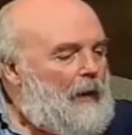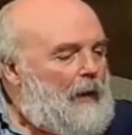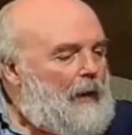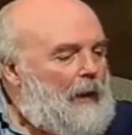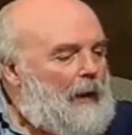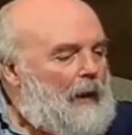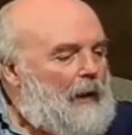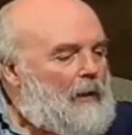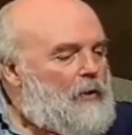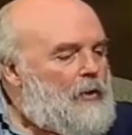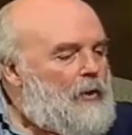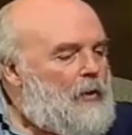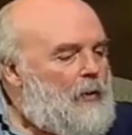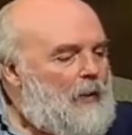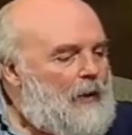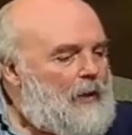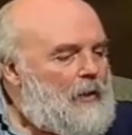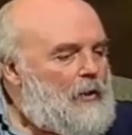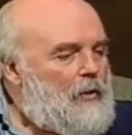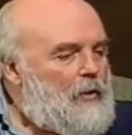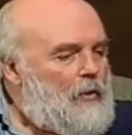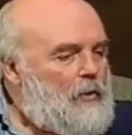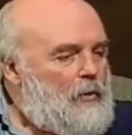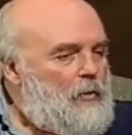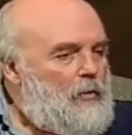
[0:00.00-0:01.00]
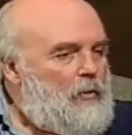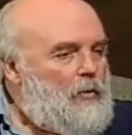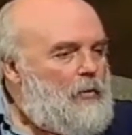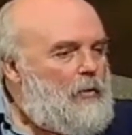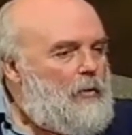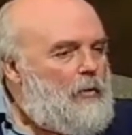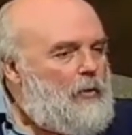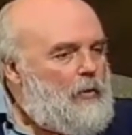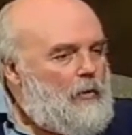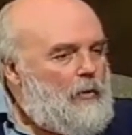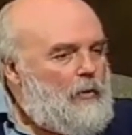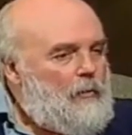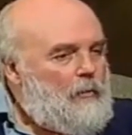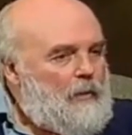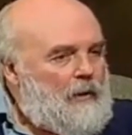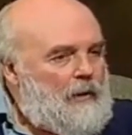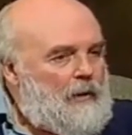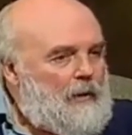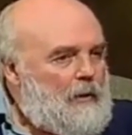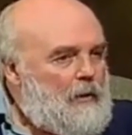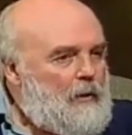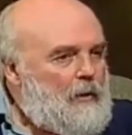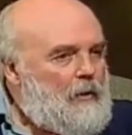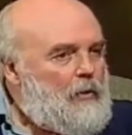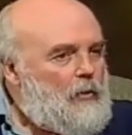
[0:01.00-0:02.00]
And so I saw her
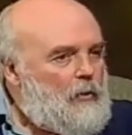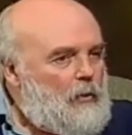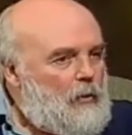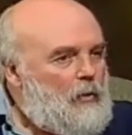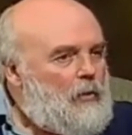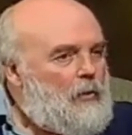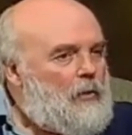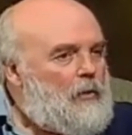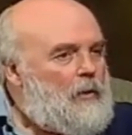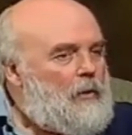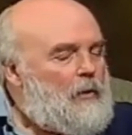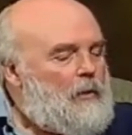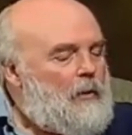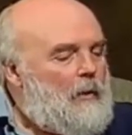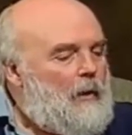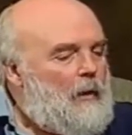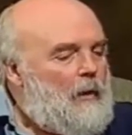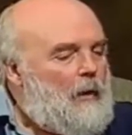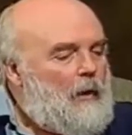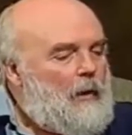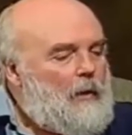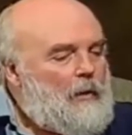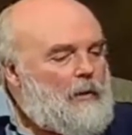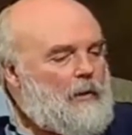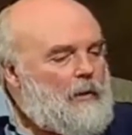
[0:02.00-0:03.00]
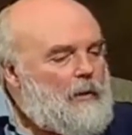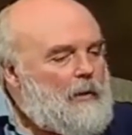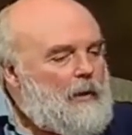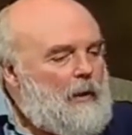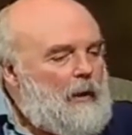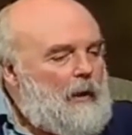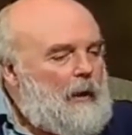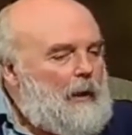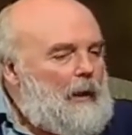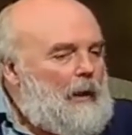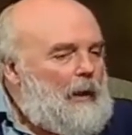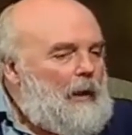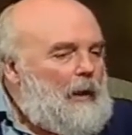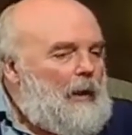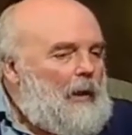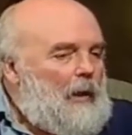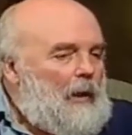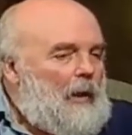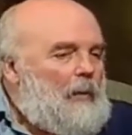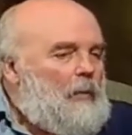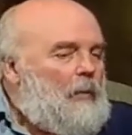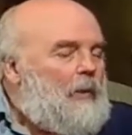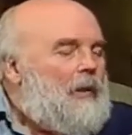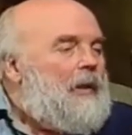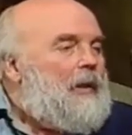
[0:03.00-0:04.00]
beginning to organize
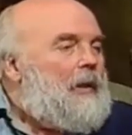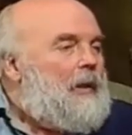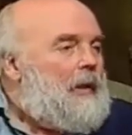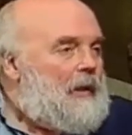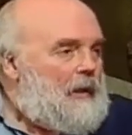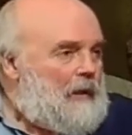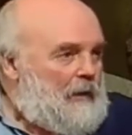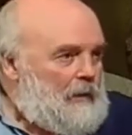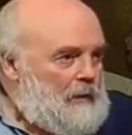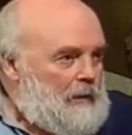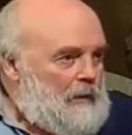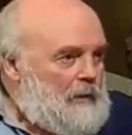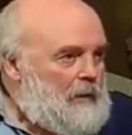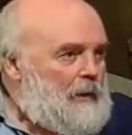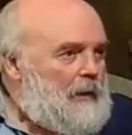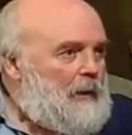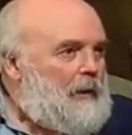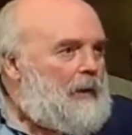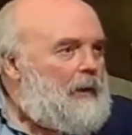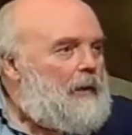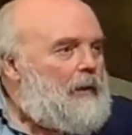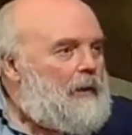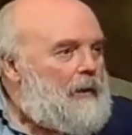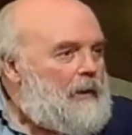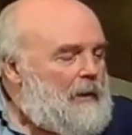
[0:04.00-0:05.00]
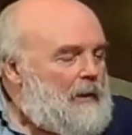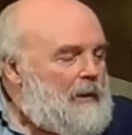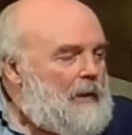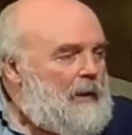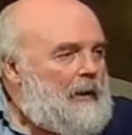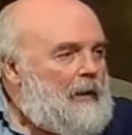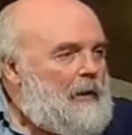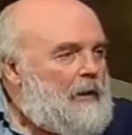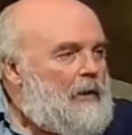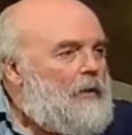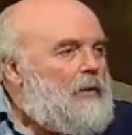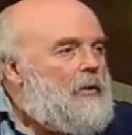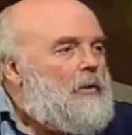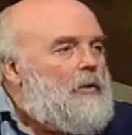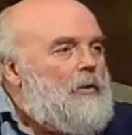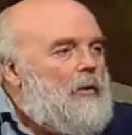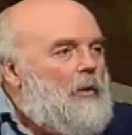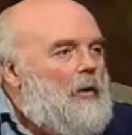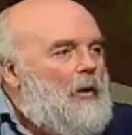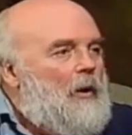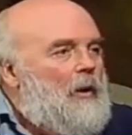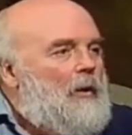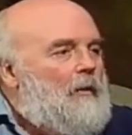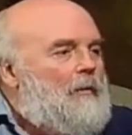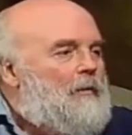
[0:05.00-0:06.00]
with a guilty sense
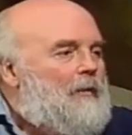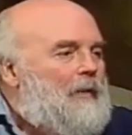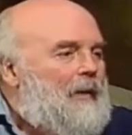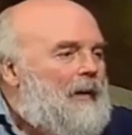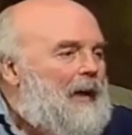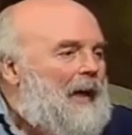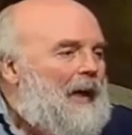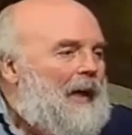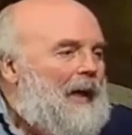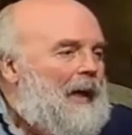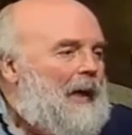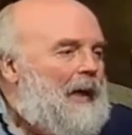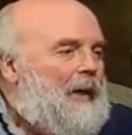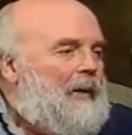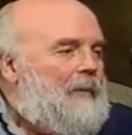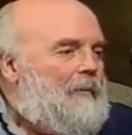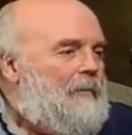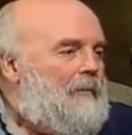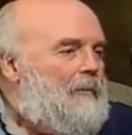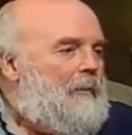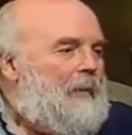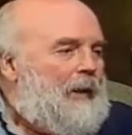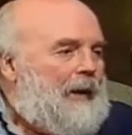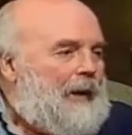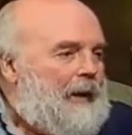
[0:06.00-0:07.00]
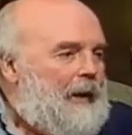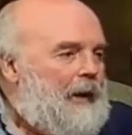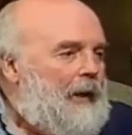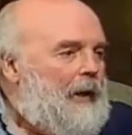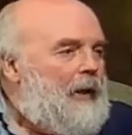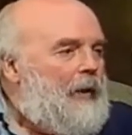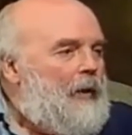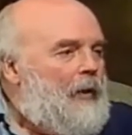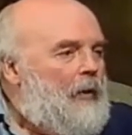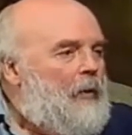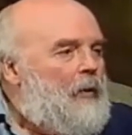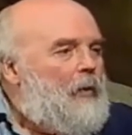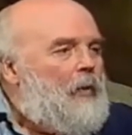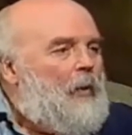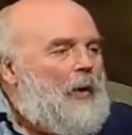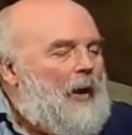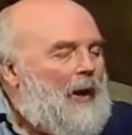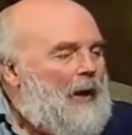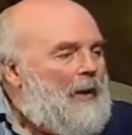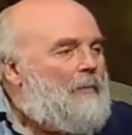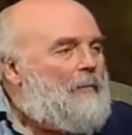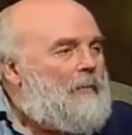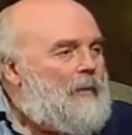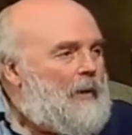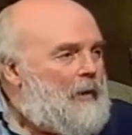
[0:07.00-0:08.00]
of I am bad or
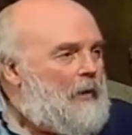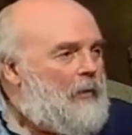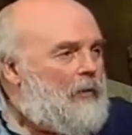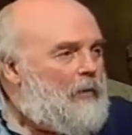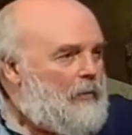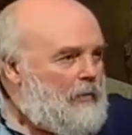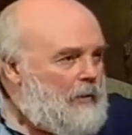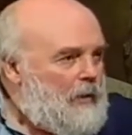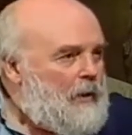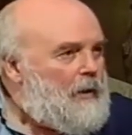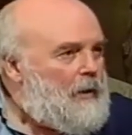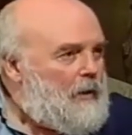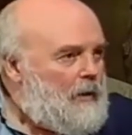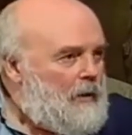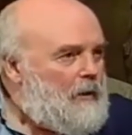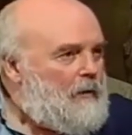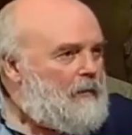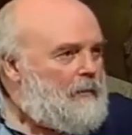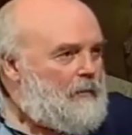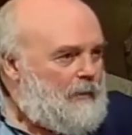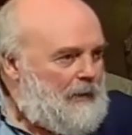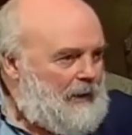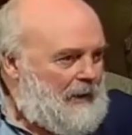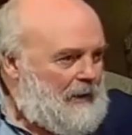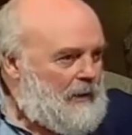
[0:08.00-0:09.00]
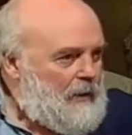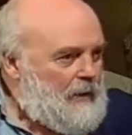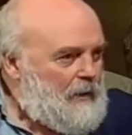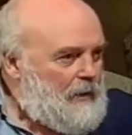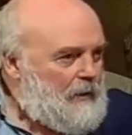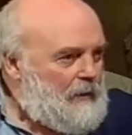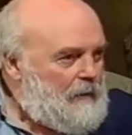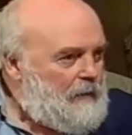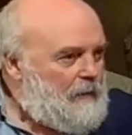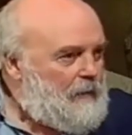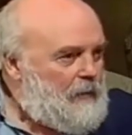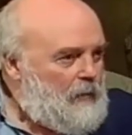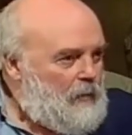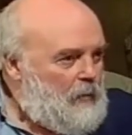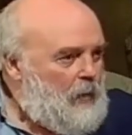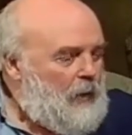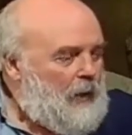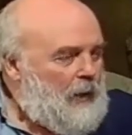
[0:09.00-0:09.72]
I'm being critical of myself for what